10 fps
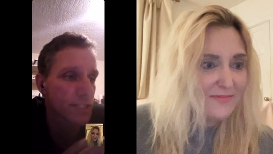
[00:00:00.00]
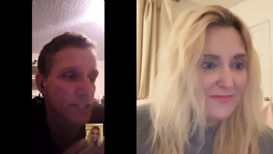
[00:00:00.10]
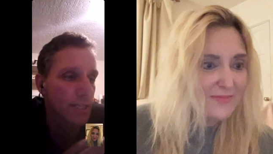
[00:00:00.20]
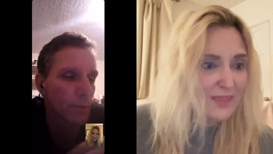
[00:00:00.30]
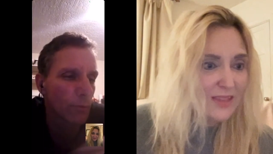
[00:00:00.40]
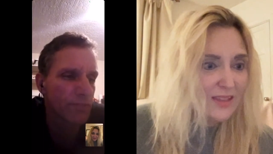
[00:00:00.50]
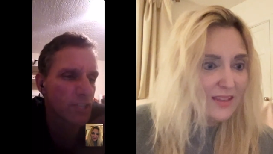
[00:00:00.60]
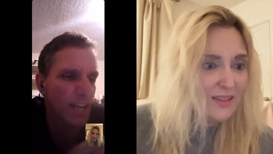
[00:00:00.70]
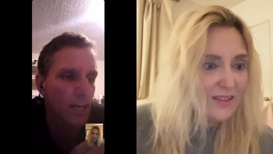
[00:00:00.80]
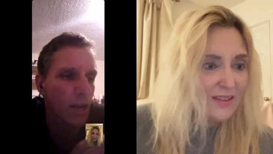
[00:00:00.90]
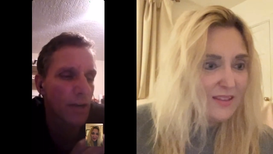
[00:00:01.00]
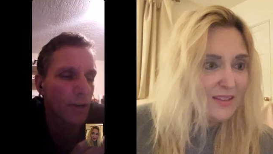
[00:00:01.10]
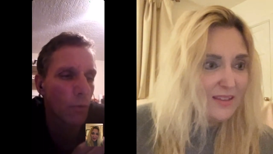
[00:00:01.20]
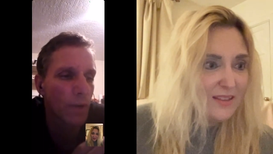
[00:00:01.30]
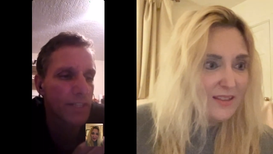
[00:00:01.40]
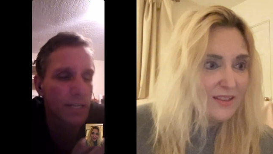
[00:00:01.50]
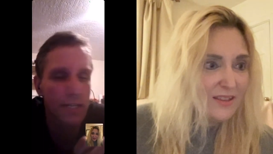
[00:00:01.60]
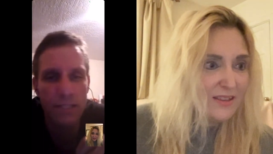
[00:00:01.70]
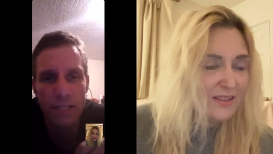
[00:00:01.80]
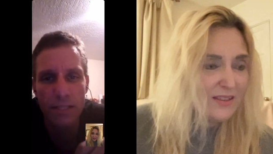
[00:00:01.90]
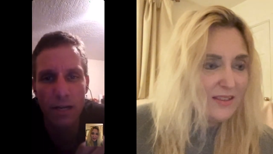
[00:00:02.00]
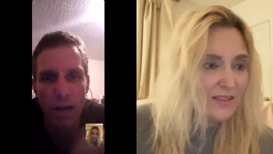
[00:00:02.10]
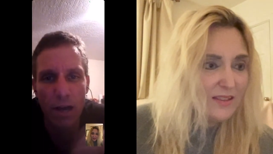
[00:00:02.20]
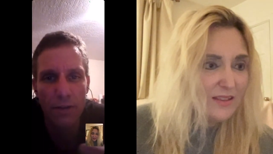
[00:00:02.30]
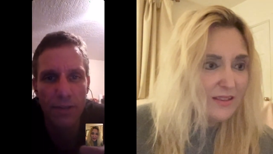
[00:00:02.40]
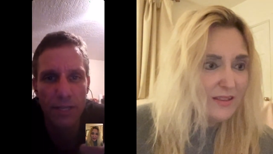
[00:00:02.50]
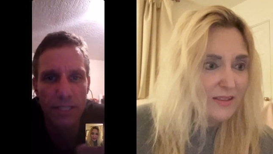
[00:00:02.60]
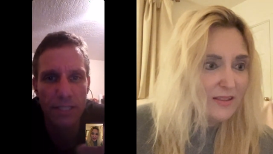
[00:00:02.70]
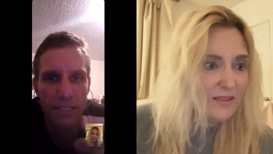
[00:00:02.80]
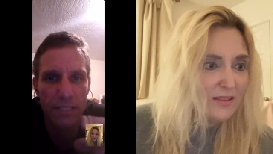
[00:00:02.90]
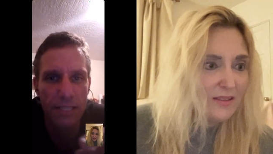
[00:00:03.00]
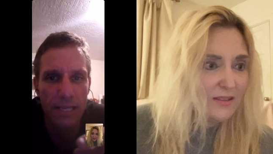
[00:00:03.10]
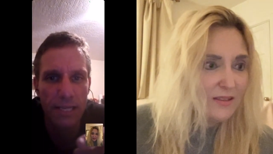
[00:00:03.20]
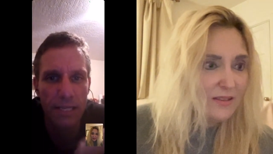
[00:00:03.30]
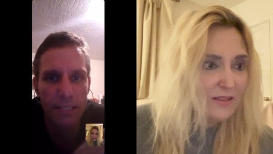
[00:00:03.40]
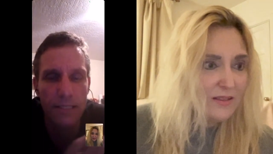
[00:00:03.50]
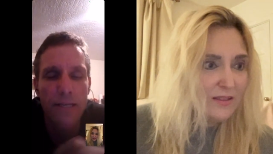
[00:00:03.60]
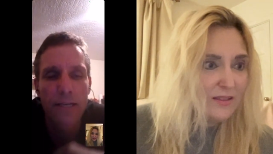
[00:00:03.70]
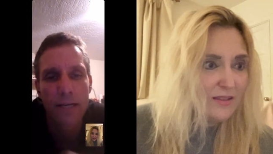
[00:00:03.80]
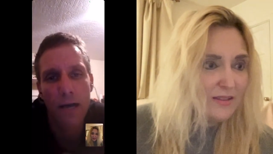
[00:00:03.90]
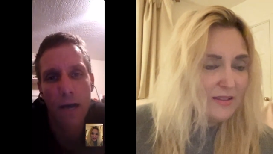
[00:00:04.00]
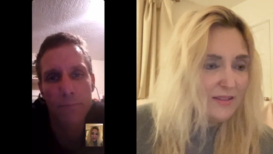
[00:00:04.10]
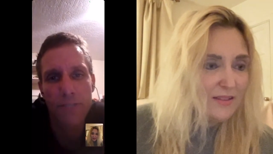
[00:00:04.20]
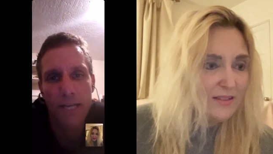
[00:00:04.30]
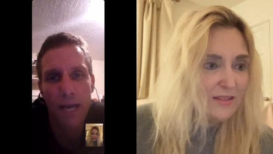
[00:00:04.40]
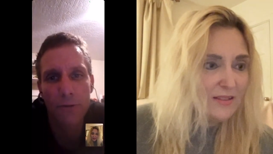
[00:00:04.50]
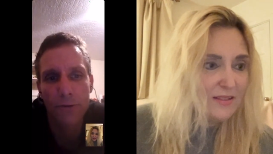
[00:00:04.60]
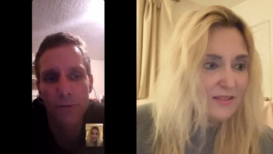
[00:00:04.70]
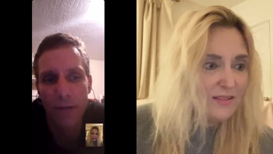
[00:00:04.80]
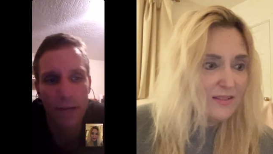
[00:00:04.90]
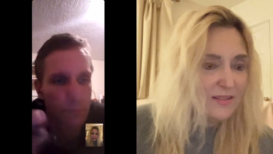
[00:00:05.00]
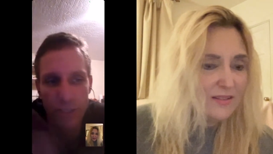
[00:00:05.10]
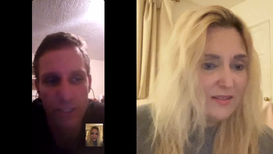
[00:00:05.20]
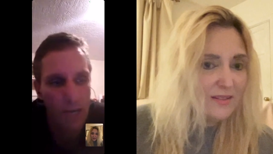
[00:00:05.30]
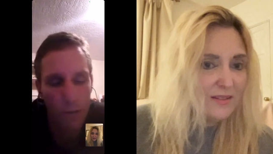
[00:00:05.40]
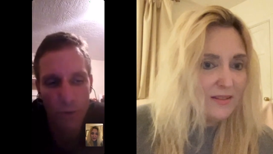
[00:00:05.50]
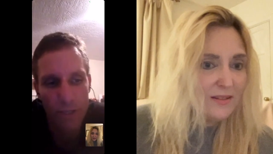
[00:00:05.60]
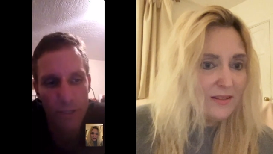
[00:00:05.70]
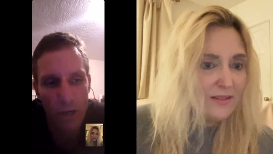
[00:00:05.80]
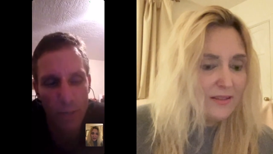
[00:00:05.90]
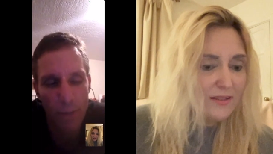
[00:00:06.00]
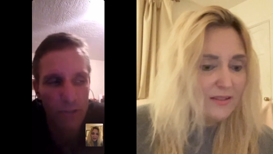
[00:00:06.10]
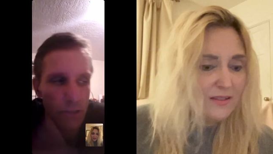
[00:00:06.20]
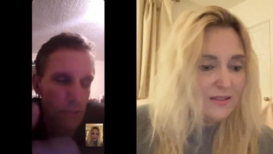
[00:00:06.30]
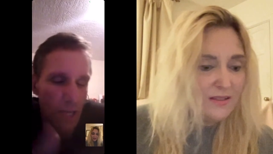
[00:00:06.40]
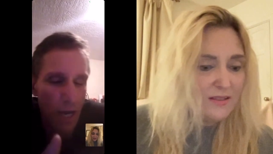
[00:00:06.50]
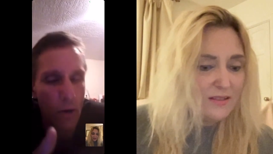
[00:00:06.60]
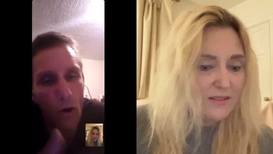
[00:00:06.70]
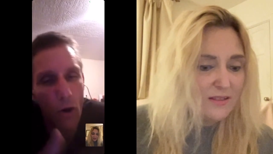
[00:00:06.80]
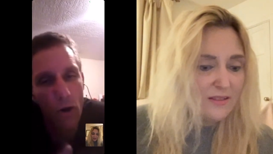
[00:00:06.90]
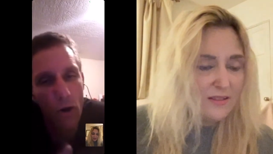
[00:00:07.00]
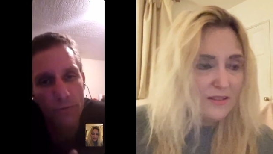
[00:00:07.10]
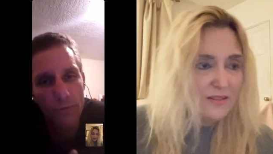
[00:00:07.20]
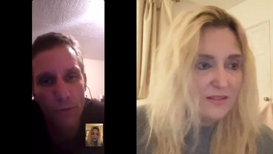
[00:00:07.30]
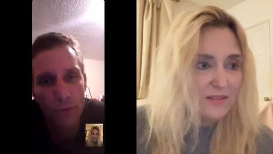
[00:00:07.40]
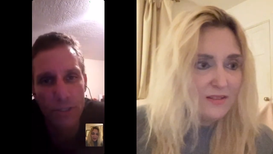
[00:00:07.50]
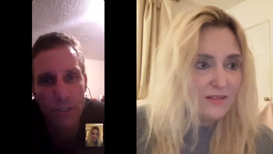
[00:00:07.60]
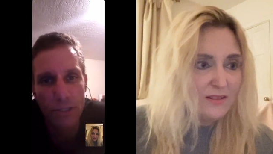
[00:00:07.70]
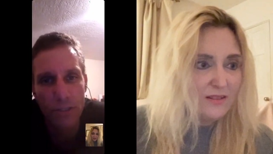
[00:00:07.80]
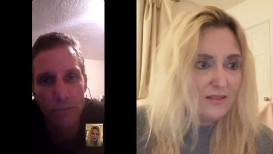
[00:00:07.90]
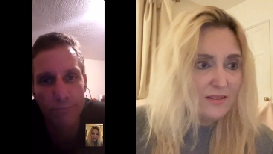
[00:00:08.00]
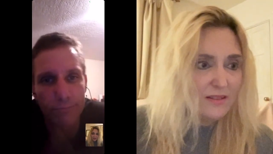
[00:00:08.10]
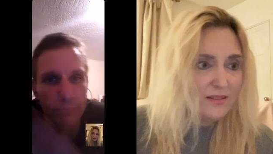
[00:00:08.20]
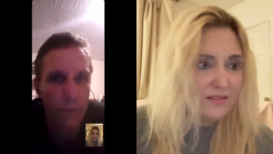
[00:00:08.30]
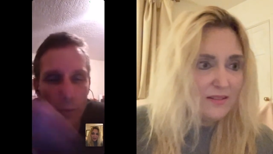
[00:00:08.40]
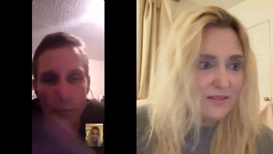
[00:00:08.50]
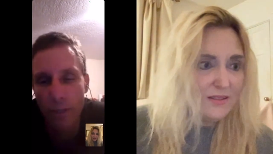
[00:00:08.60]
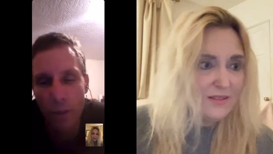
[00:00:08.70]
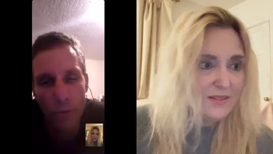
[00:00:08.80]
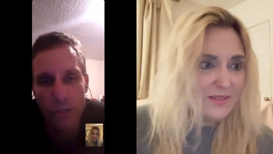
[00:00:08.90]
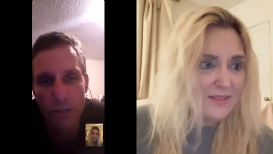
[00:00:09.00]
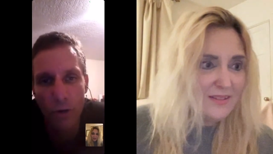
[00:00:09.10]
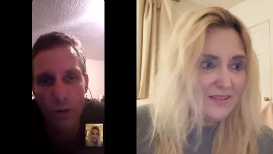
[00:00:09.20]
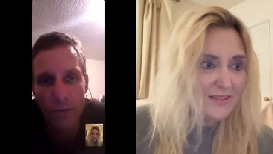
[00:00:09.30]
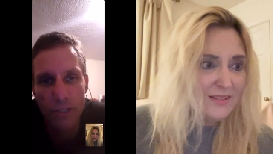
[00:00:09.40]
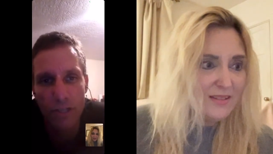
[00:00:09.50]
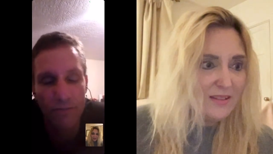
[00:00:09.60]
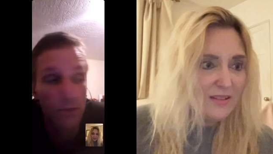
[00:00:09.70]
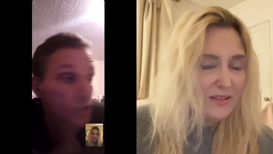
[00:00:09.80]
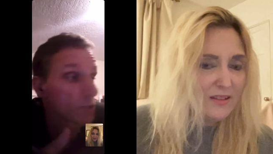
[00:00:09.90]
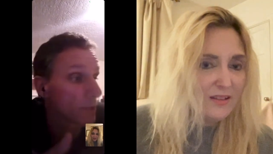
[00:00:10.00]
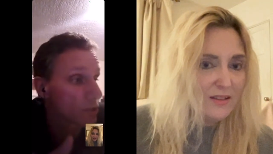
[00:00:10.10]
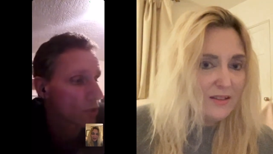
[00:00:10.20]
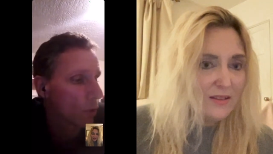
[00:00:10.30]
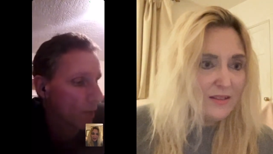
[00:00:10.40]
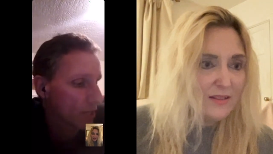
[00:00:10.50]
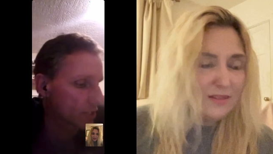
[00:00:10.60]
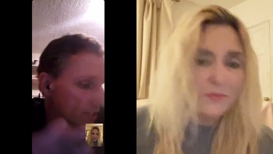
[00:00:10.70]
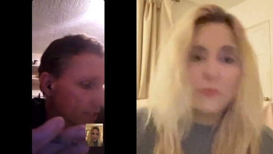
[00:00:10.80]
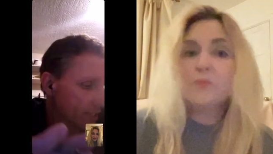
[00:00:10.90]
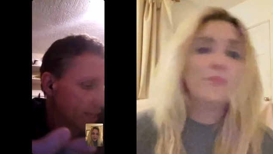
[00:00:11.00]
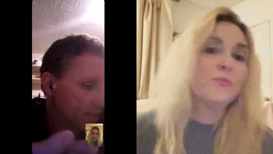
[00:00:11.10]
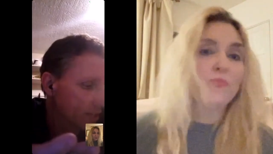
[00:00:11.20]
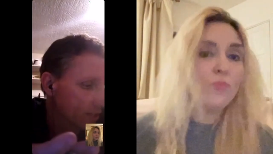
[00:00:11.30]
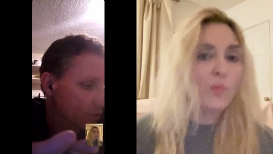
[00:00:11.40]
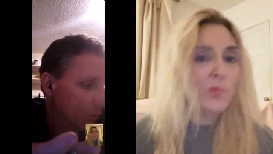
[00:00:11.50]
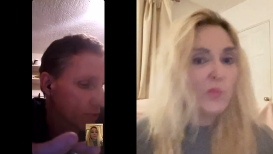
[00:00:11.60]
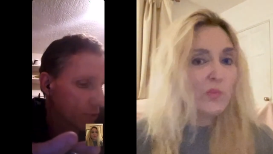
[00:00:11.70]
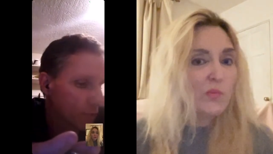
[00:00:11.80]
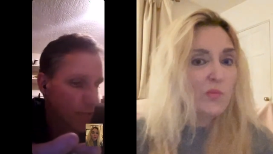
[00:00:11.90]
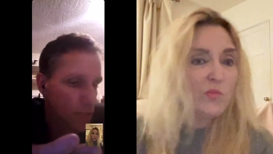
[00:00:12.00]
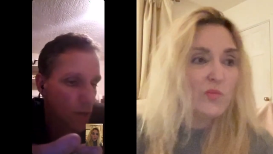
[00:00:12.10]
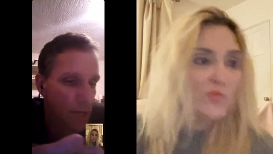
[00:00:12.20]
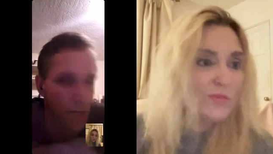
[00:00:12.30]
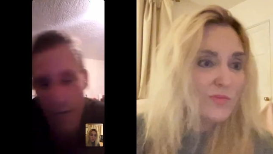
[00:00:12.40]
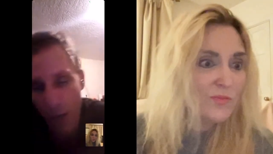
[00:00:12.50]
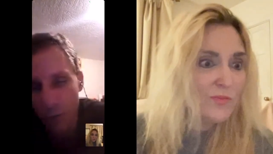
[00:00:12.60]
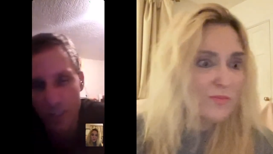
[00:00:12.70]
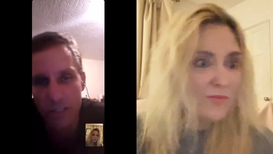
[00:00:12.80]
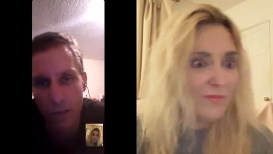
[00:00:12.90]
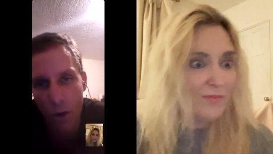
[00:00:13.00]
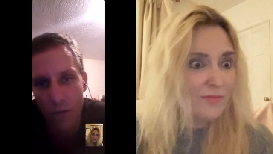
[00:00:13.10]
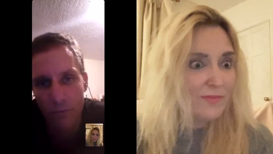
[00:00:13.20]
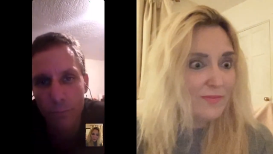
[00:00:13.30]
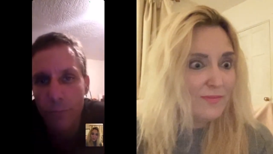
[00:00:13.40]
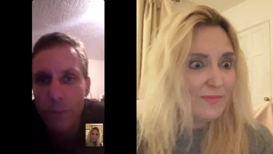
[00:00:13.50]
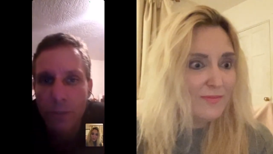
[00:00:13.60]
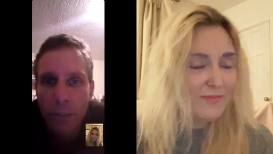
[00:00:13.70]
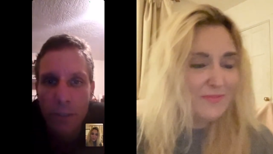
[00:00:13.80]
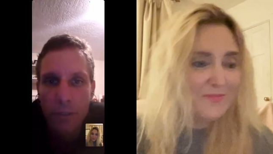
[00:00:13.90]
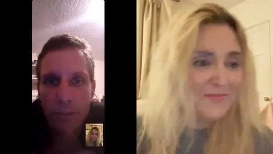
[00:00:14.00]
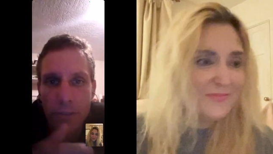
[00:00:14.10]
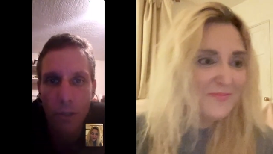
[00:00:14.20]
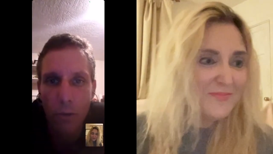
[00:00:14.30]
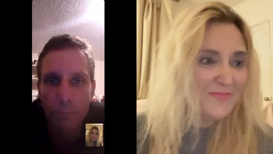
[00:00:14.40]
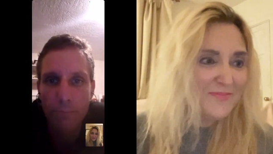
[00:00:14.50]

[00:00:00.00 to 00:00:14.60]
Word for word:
Speaker 1: But we've just had a lot of coincidences and a lot of things in sync um, together that we just kind of wanted to talk about. So it's kind of hard for us to just we don't really know where to start on this stuff. There's just been so much. This list has like 22 things on it, and I know this isn't all of them. So,